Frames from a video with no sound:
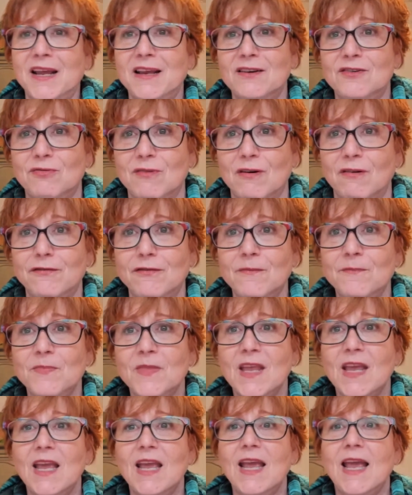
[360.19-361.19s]
8 and 12.
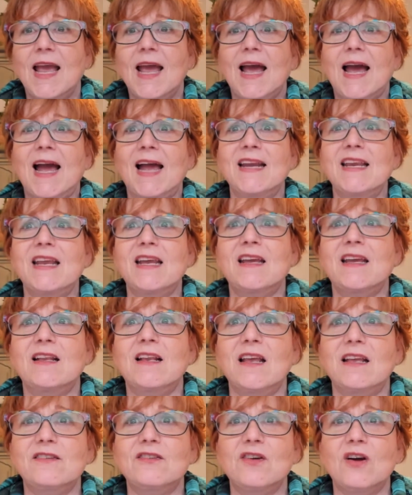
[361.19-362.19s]
And
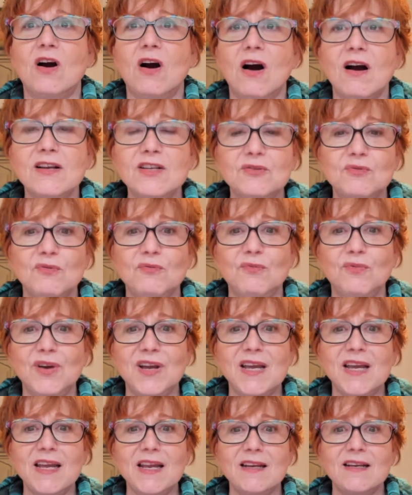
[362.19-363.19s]
it's caused when
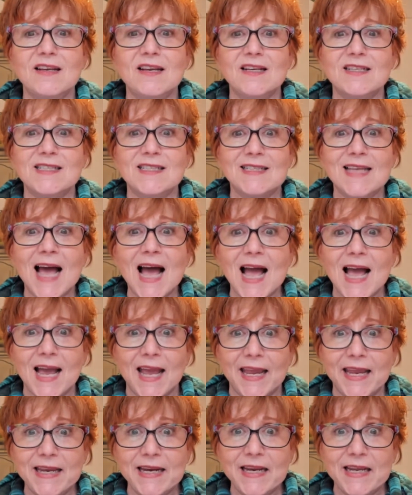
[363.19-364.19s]
we
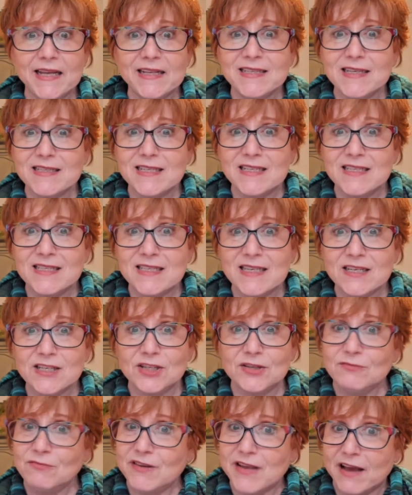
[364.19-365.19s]
decide, it's a
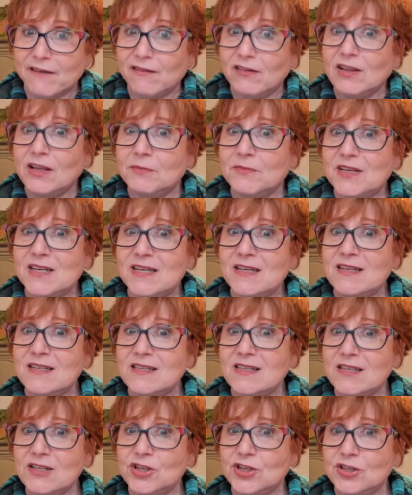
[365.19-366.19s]
decision, we have a limiting
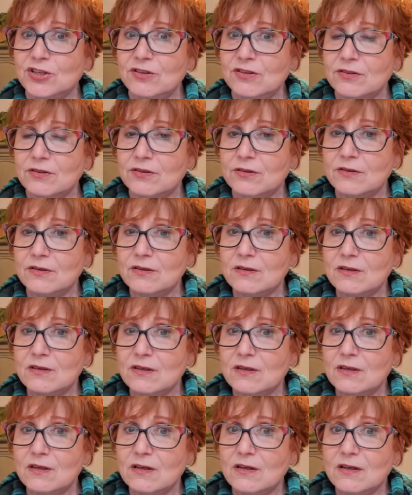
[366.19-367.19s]
decision
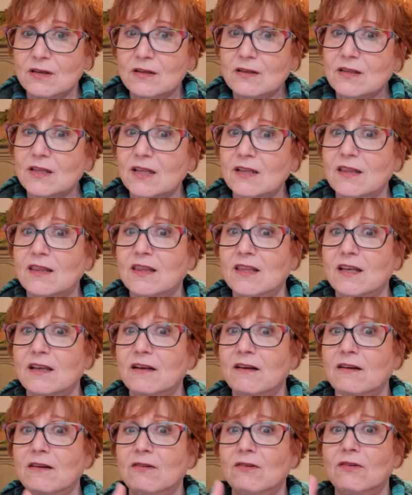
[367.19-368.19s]
that
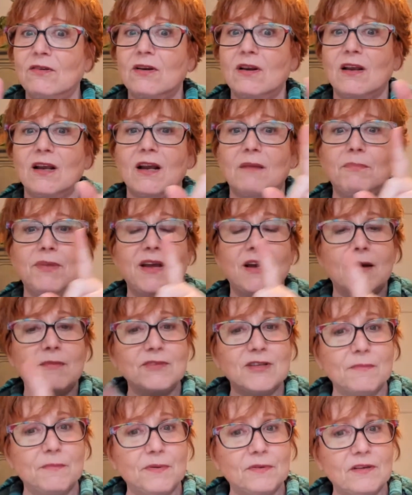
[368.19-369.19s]
then
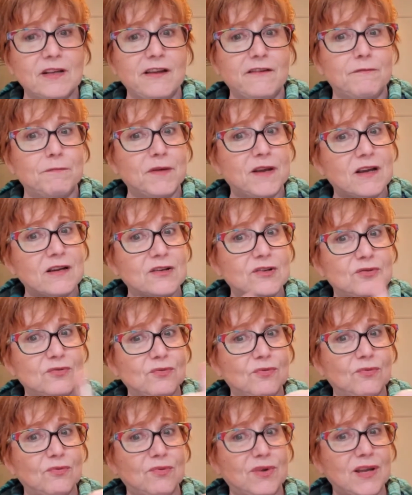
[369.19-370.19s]
becomes a belief because
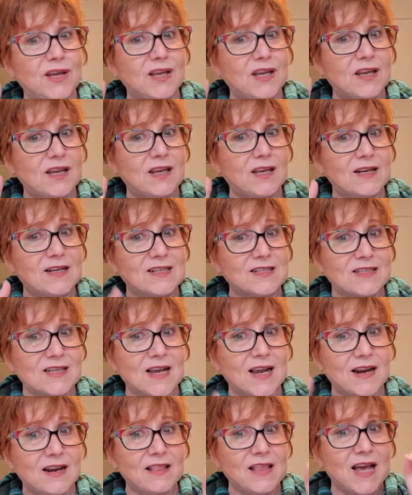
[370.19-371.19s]
we
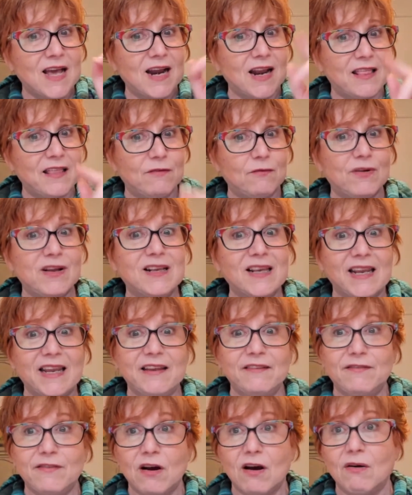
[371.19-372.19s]
decided that and then we
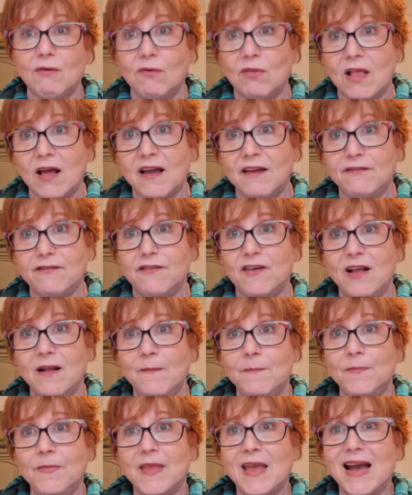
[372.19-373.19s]
live our life
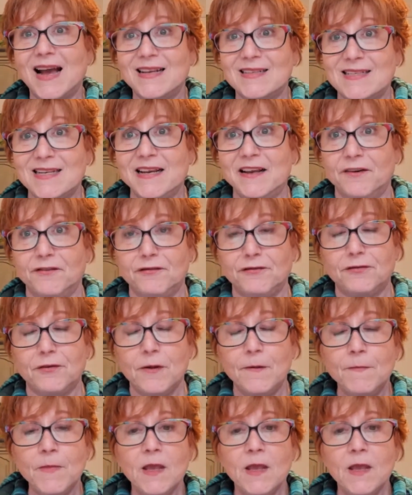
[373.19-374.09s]
as if.